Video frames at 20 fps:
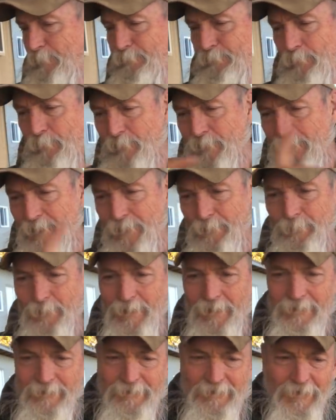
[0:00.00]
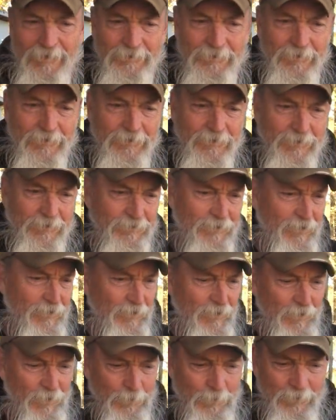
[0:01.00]
before anybody says it, because I
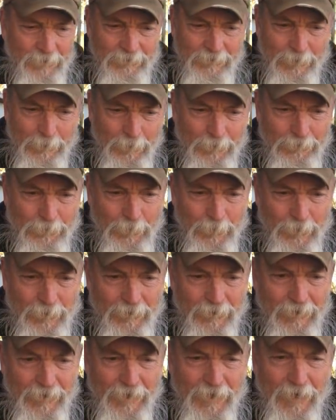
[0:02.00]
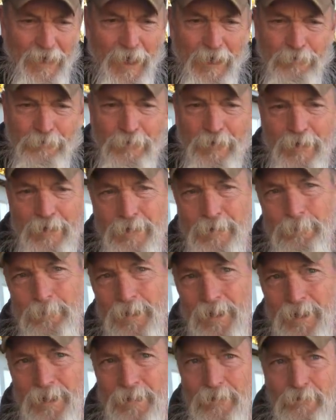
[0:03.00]
know what some of you are thinking, I tried to
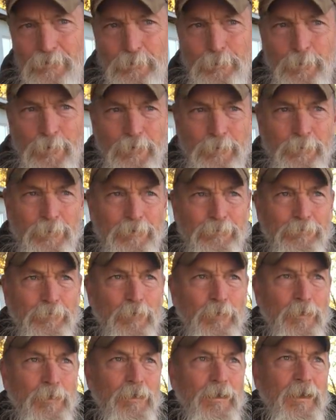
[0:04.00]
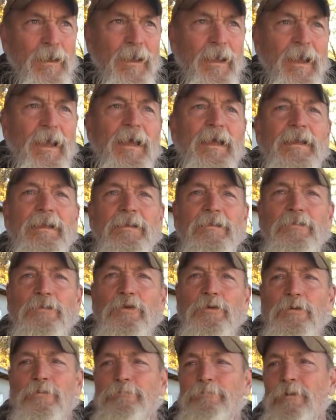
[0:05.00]
buy his book before and it
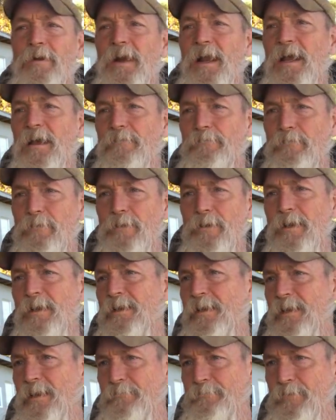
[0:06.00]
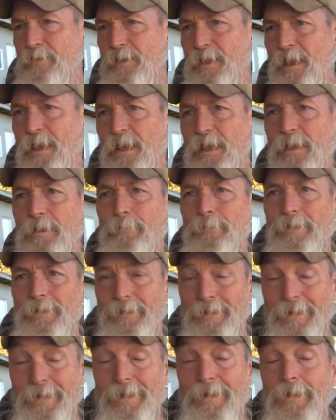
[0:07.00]
took forever and it never came.
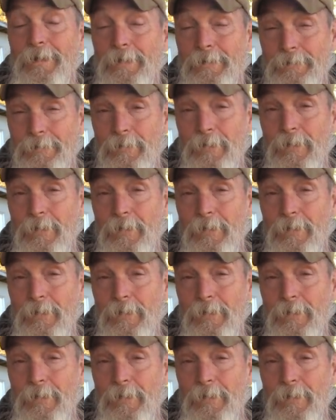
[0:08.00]
And yeah,